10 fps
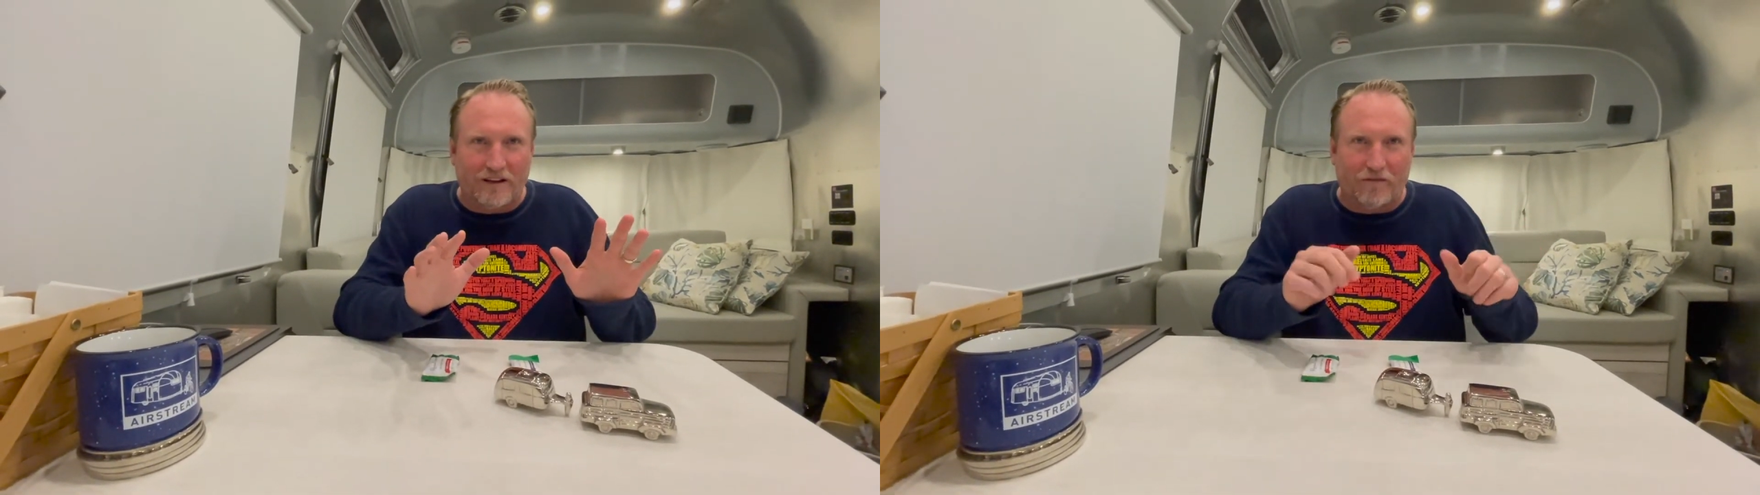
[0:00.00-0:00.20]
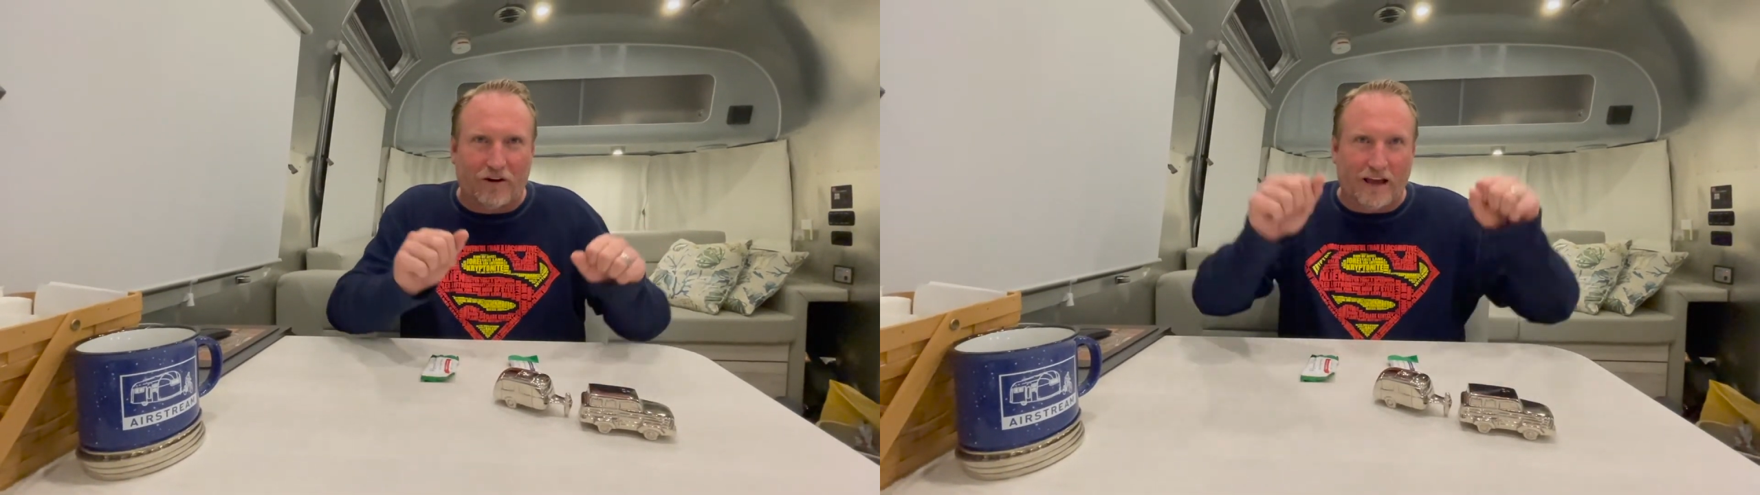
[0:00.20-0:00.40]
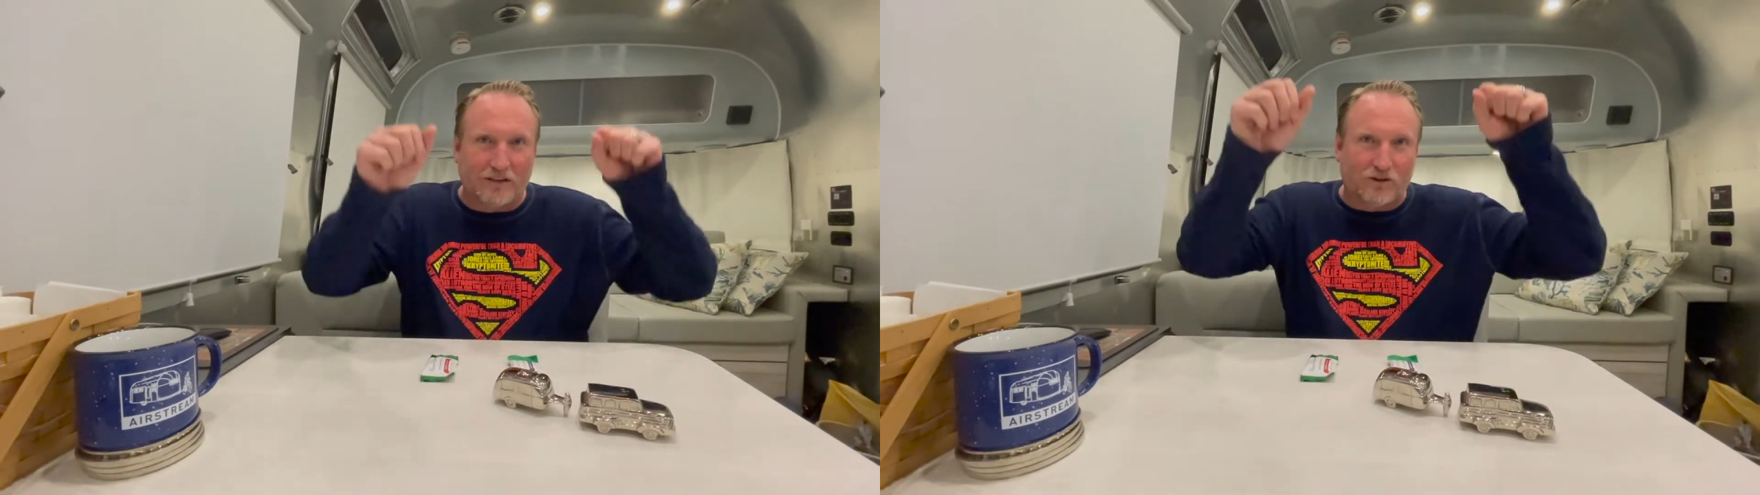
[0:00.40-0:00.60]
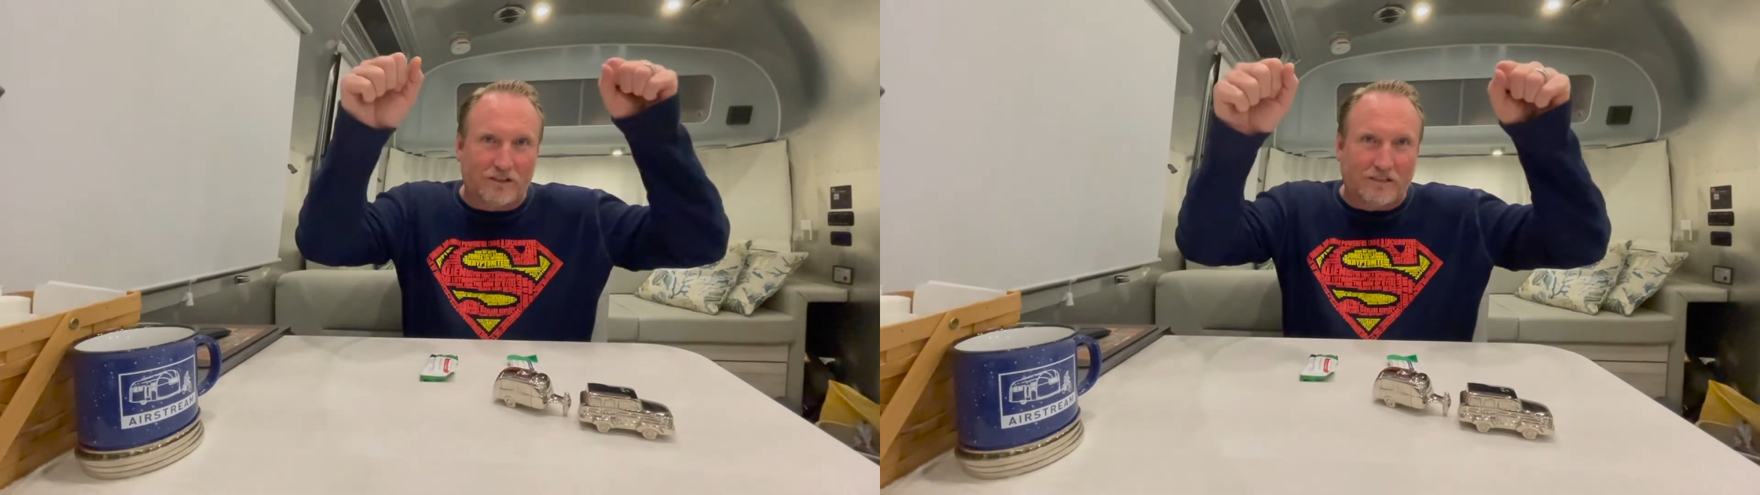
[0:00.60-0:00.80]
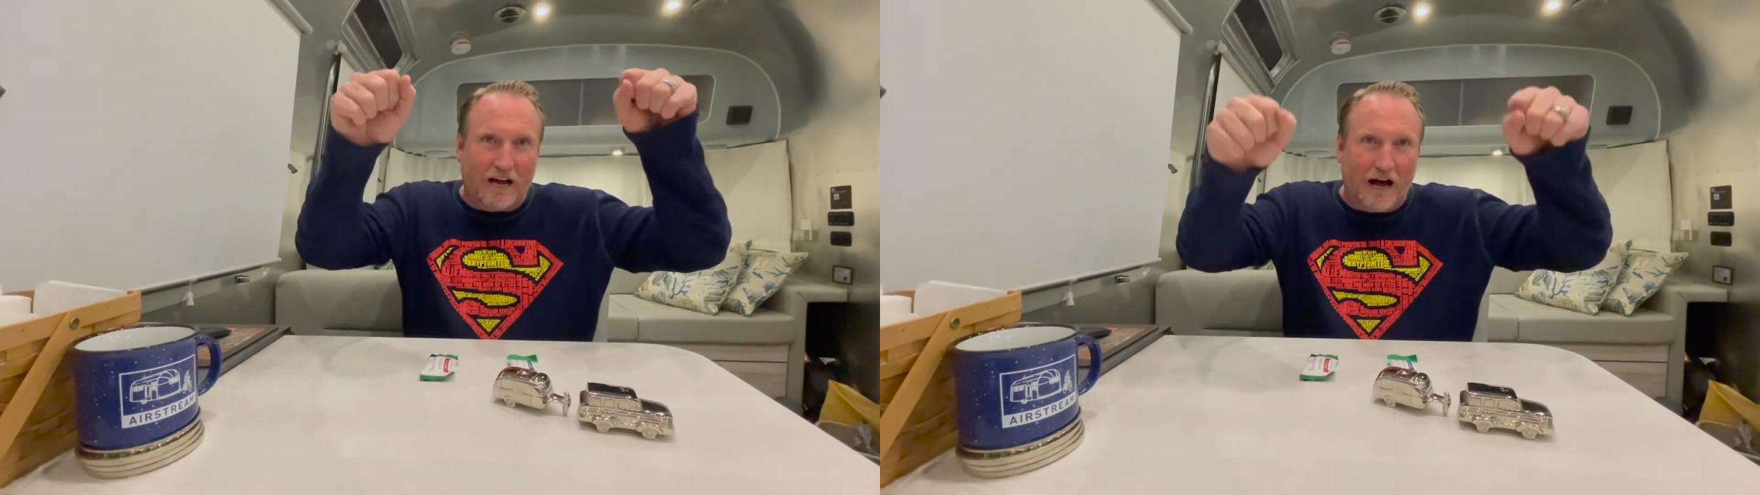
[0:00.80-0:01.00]
if your hands are at the
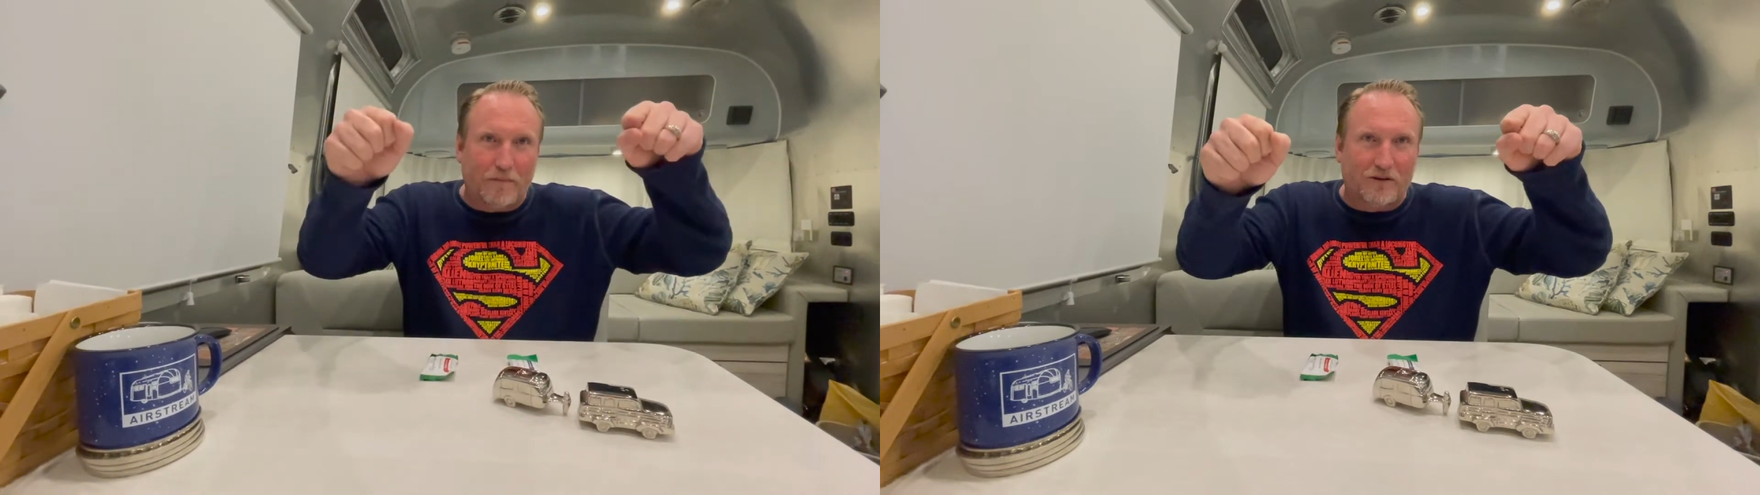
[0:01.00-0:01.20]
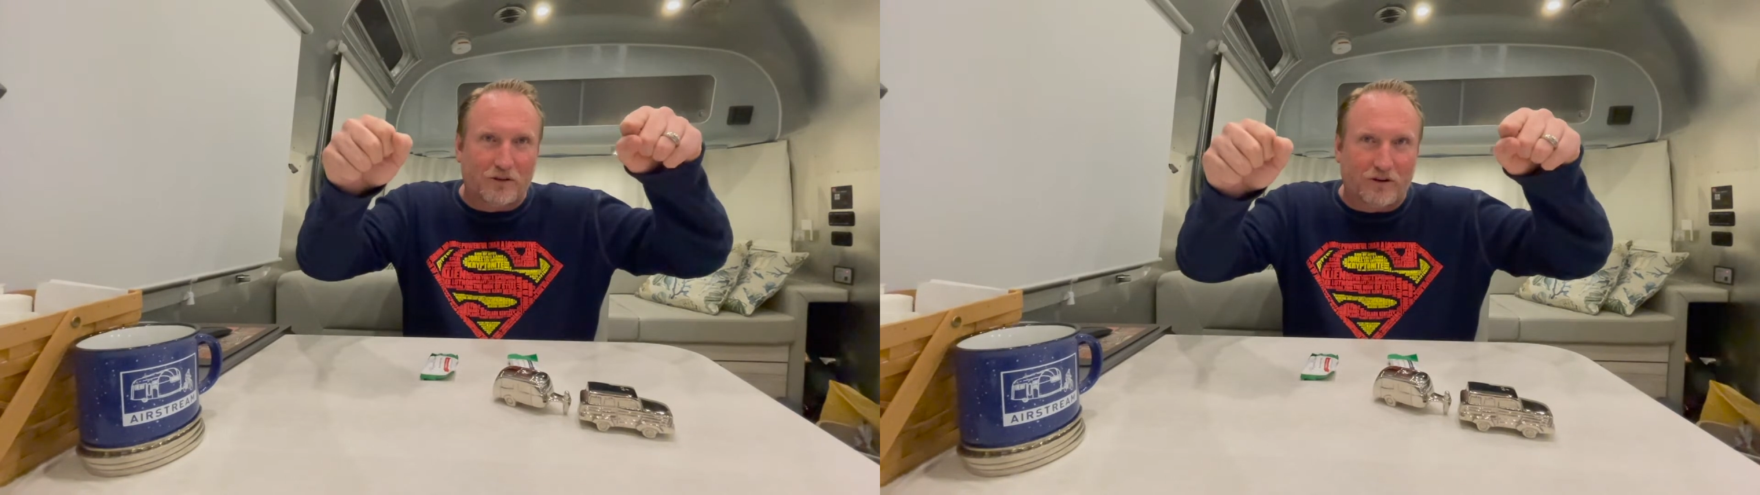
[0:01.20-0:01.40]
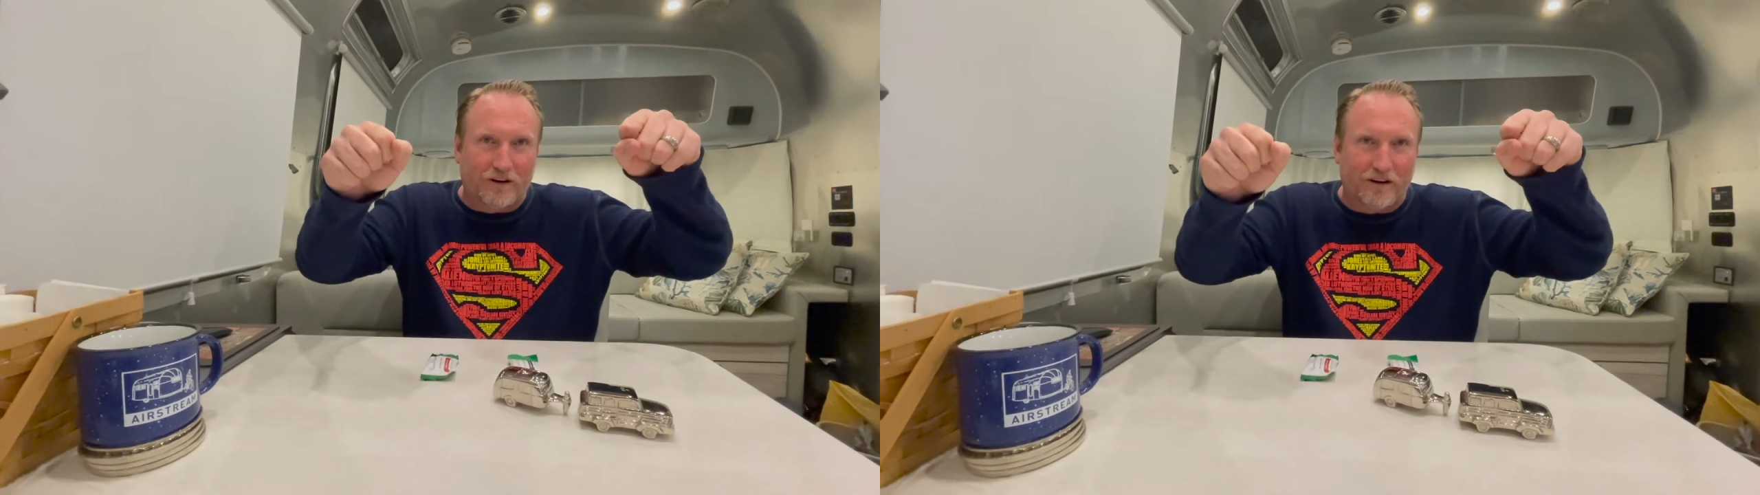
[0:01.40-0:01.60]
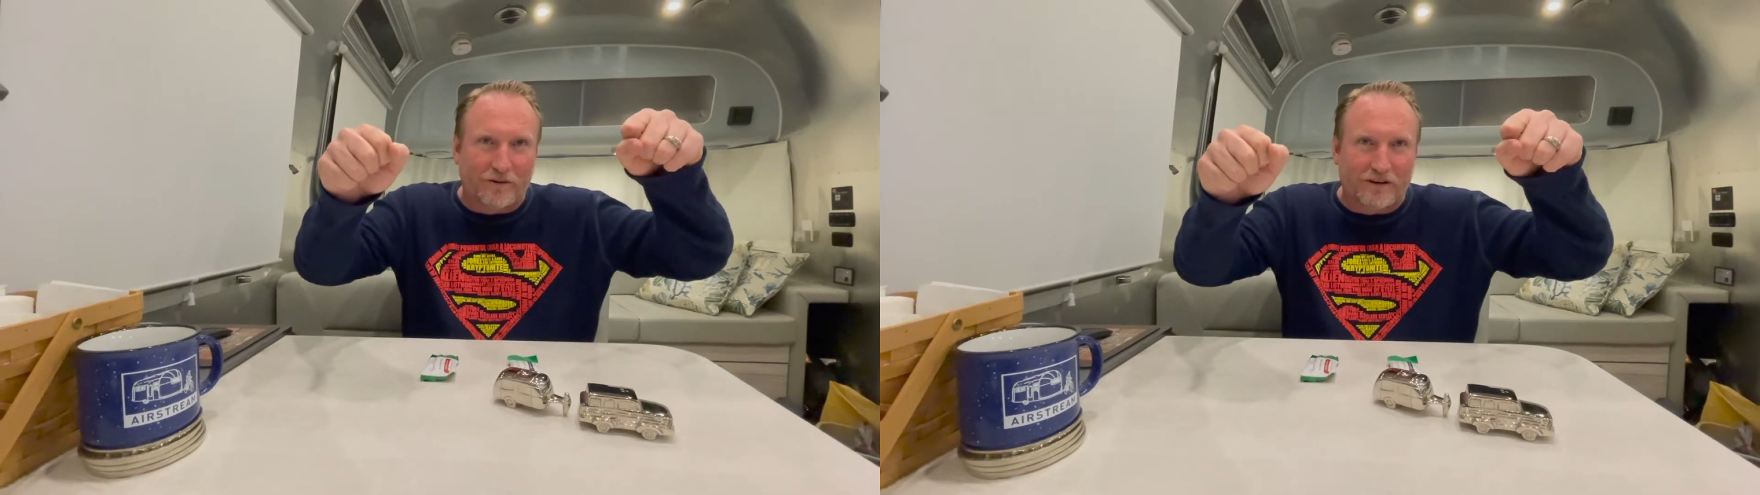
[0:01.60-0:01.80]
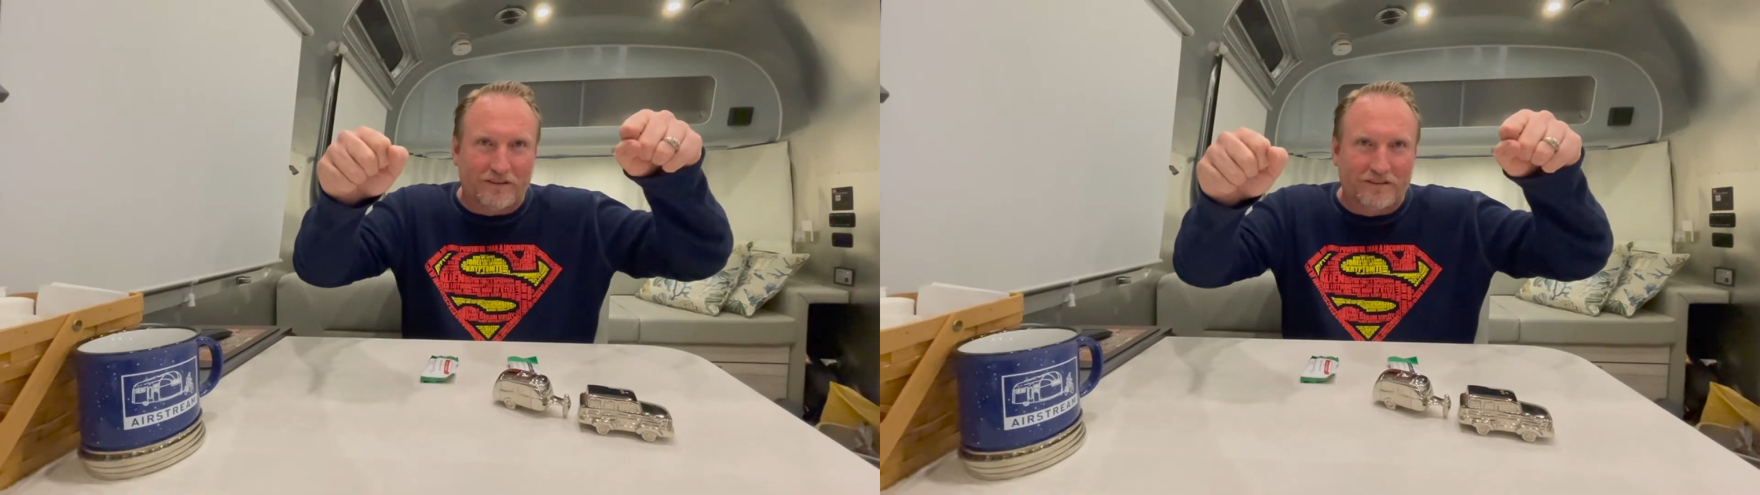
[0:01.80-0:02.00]
top of the steering
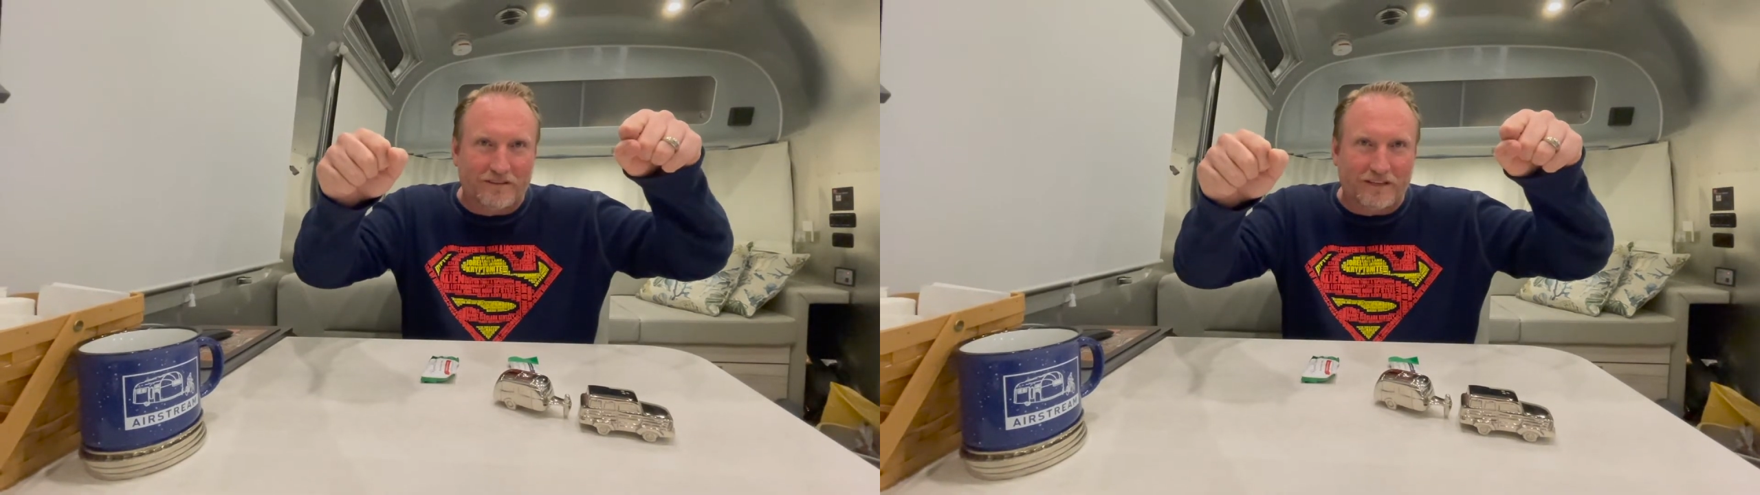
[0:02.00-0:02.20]
wheel,